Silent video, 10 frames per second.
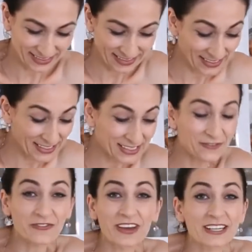This is
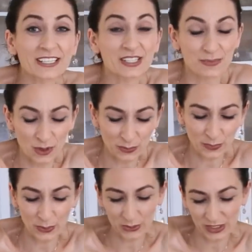a very small
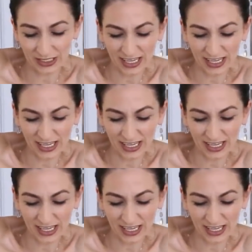portion.